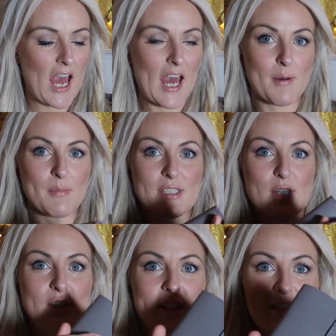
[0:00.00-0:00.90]
Um,
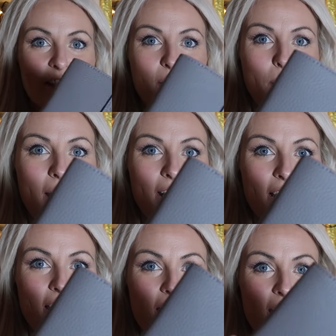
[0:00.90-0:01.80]
so this is the
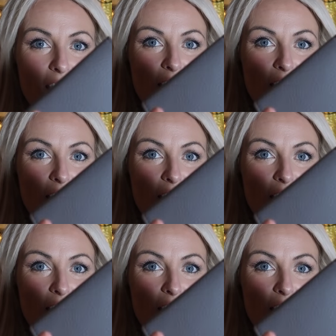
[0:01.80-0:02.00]
palette here.